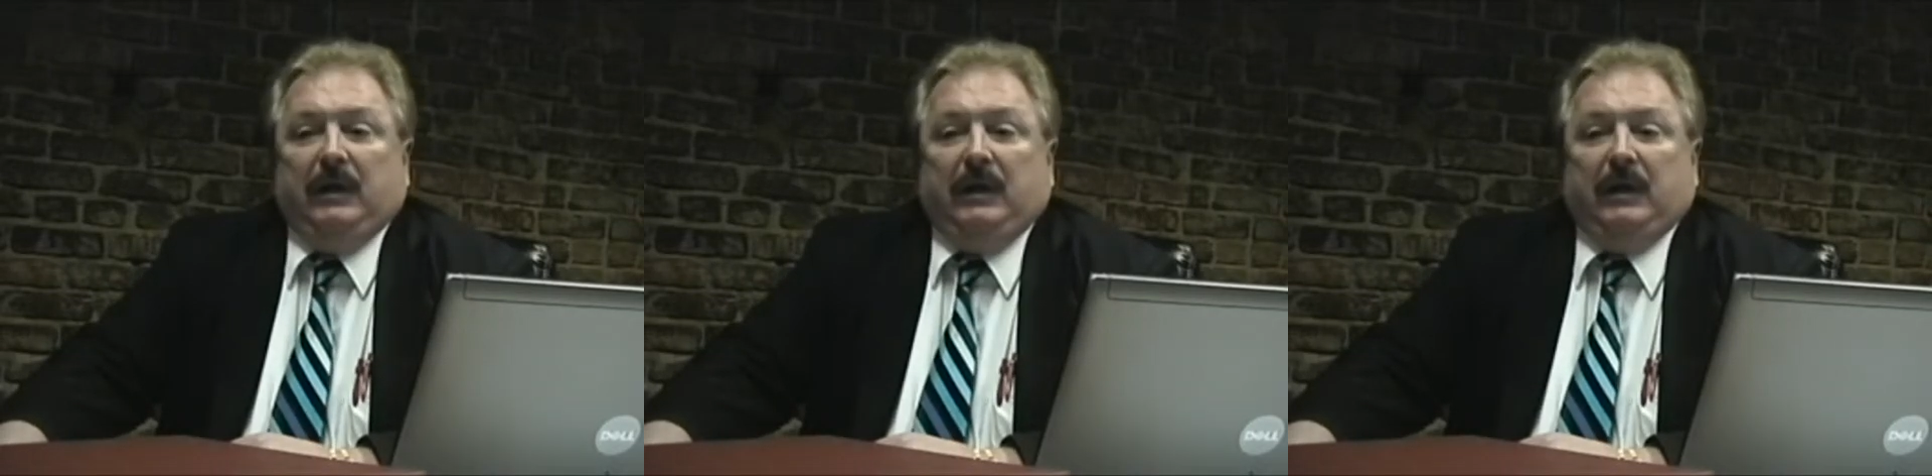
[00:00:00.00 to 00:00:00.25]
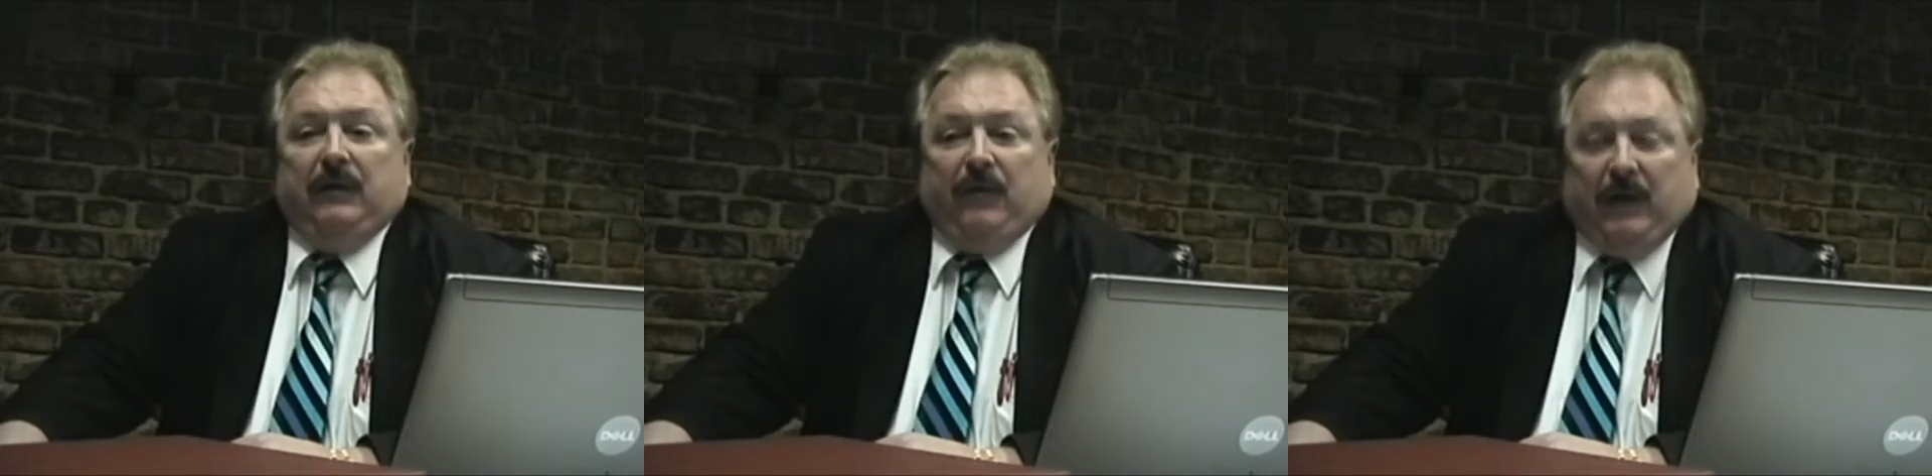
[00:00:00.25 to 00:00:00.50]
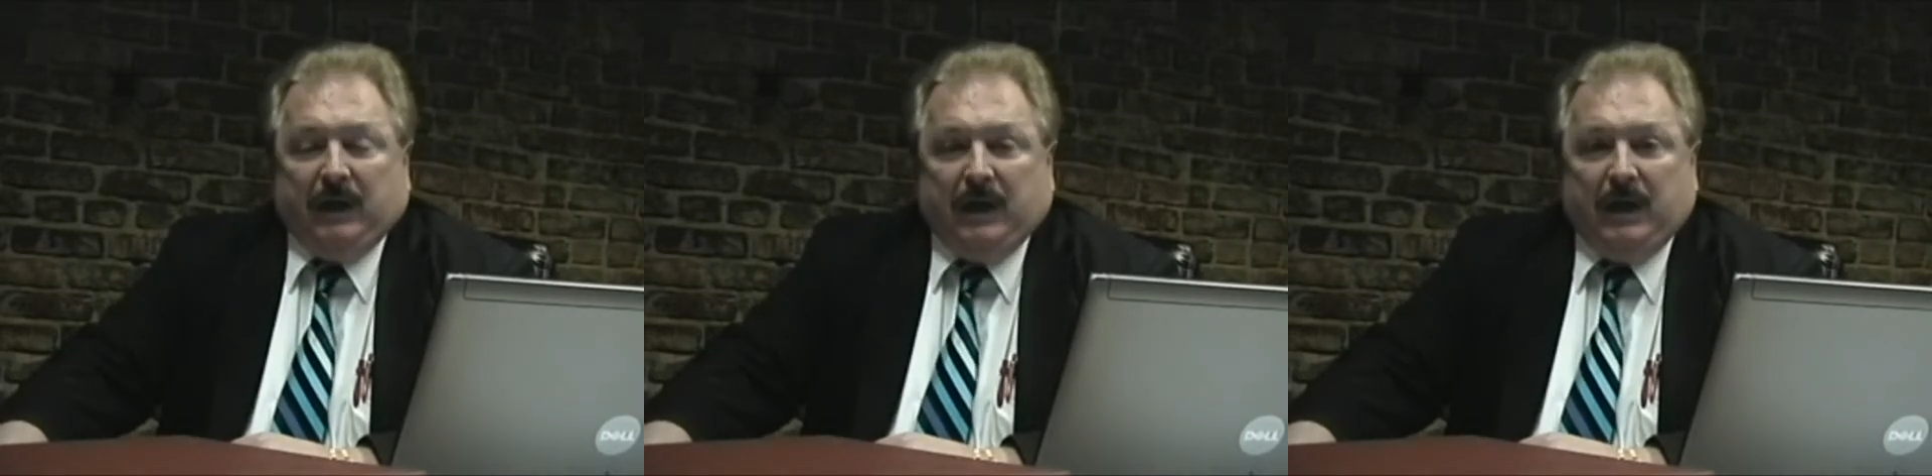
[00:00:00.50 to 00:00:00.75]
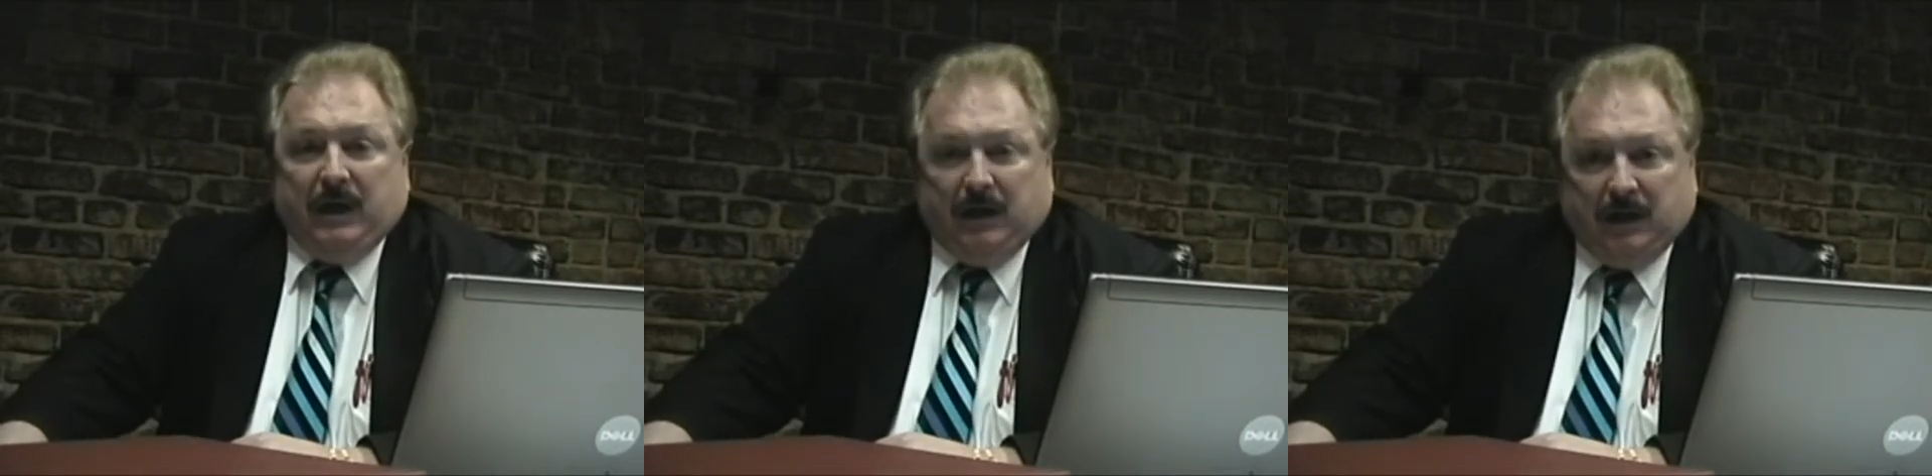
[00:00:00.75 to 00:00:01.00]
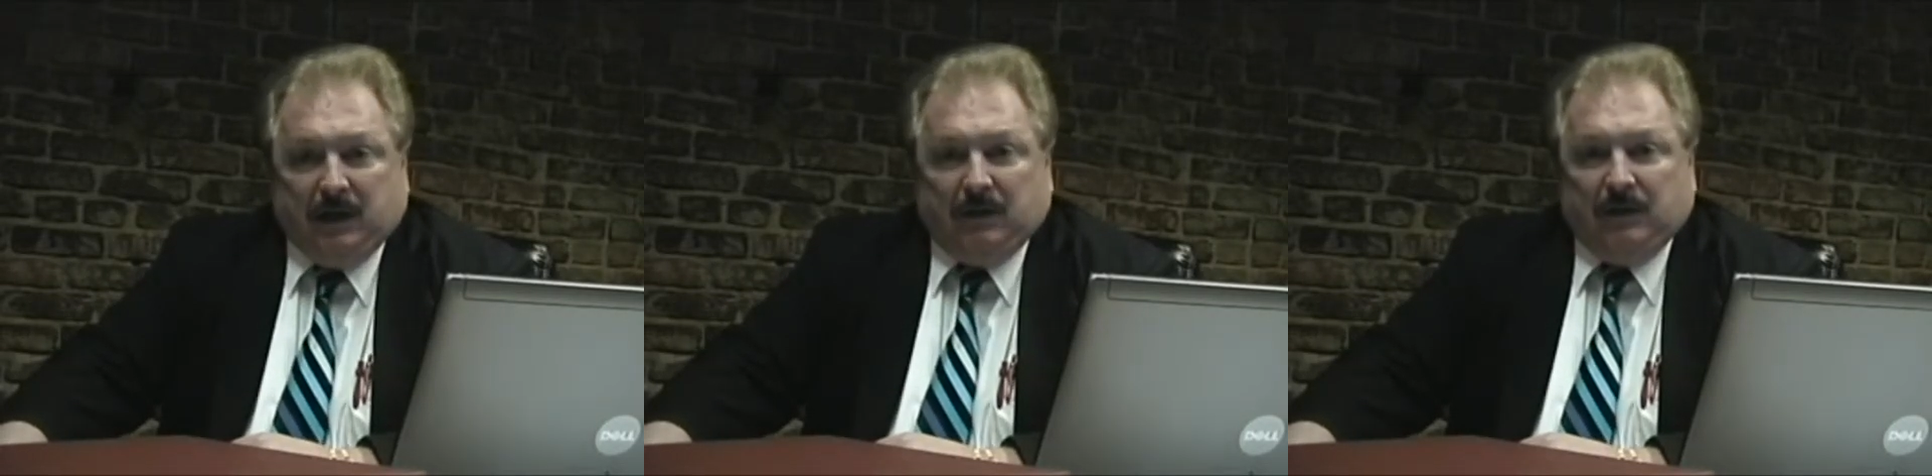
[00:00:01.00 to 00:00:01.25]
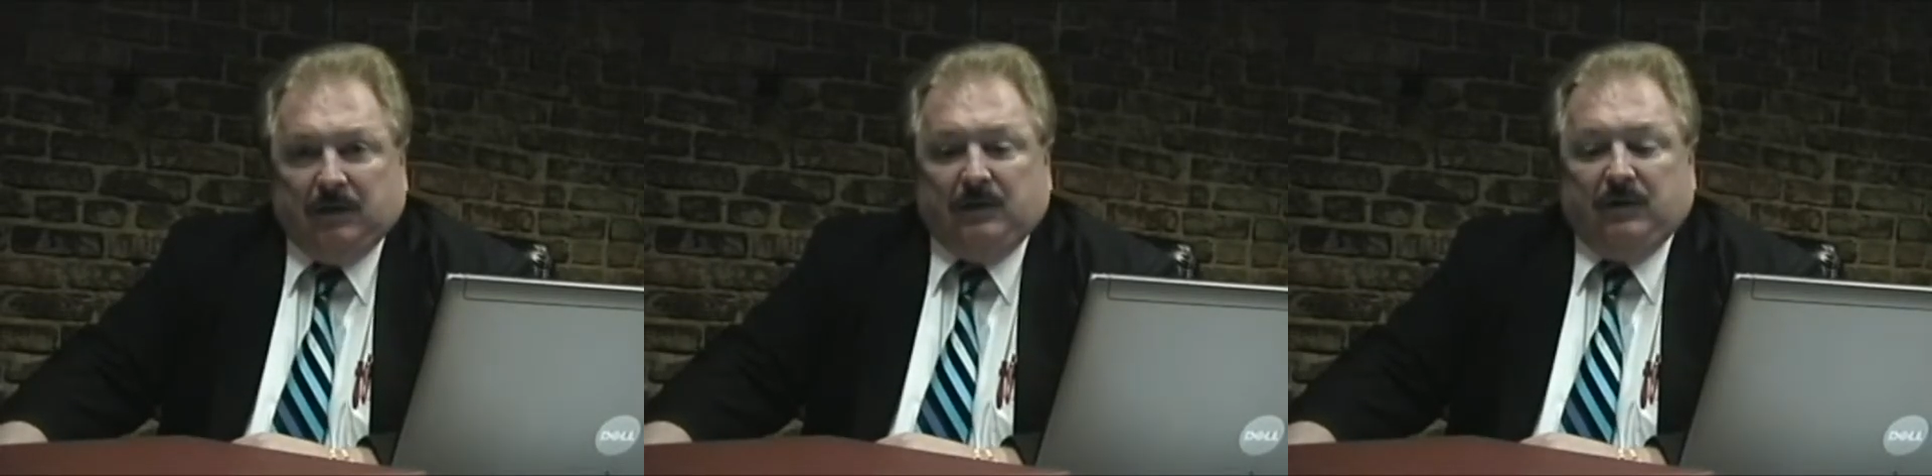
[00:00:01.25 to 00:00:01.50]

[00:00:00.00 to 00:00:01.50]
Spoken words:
if I can't handle it to